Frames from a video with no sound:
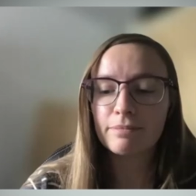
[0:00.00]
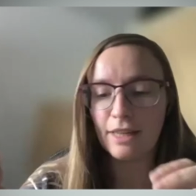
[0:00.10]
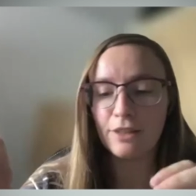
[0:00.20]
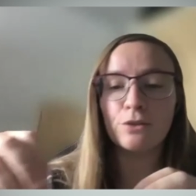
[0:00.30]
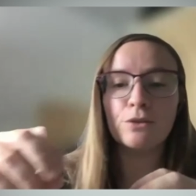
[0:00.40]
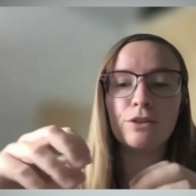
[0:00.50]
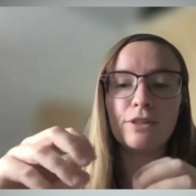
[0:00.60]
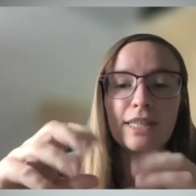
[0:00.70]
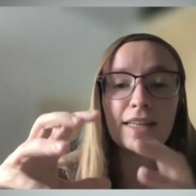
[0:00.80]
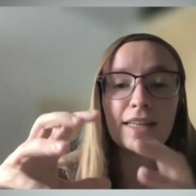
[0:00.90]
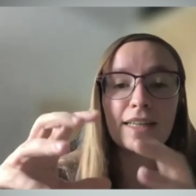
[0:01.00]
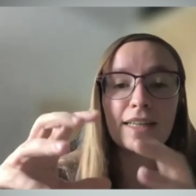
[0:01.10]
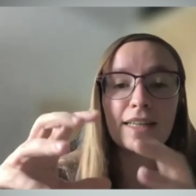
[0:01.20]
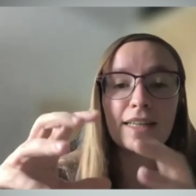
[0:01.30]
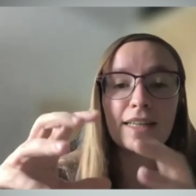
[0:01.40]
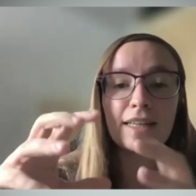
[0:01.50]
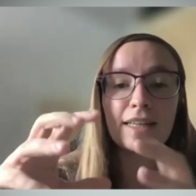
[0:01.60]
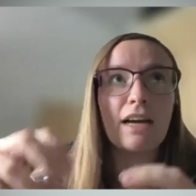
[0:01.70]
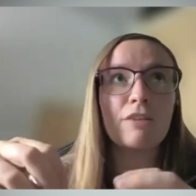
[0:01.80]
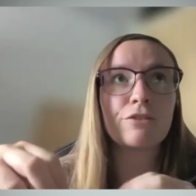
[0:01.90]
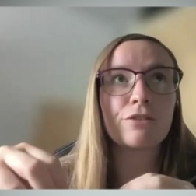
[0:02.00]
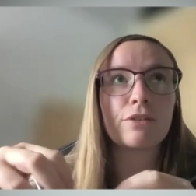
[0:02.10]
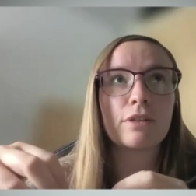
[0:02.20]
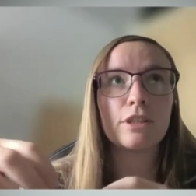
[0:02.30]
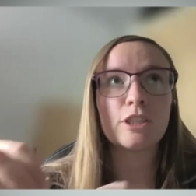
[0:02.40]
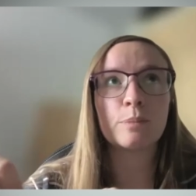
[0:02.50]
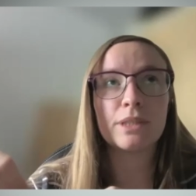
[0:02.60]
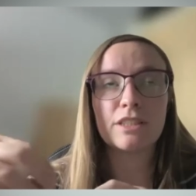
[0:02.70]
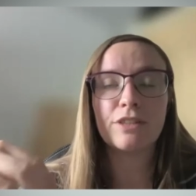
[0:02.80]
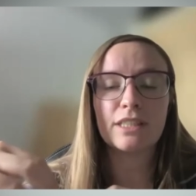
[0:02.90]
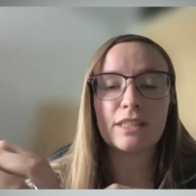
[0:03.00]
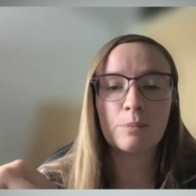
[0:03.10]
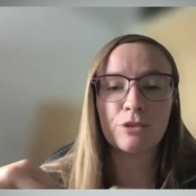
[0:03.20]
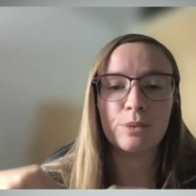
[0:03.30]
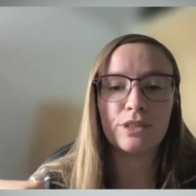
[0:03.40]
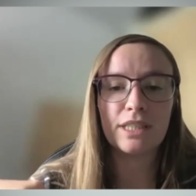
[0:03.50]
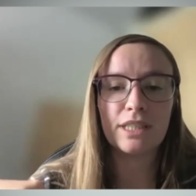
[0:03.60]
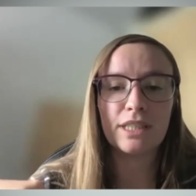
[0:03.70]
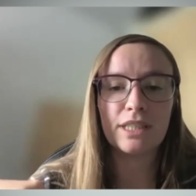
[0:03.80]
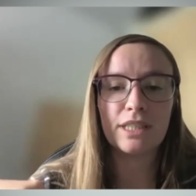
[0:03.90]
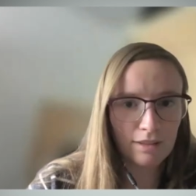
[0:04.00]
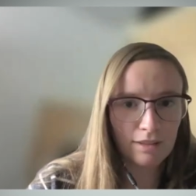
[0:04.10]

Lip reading: yeah, you can really have a specific type of mutation.